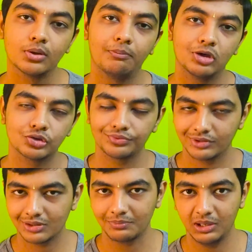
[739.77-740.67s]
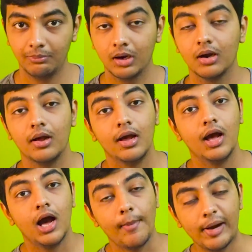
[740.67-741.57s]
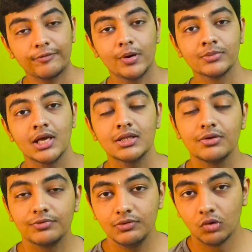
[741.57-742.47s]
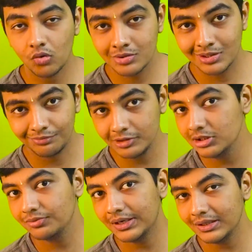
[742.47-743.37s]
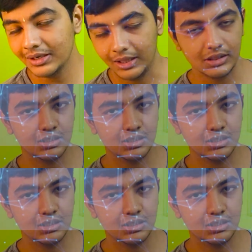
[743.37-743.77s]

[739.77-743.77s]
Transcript: the month of the September. Apart from that, the Vivo's V29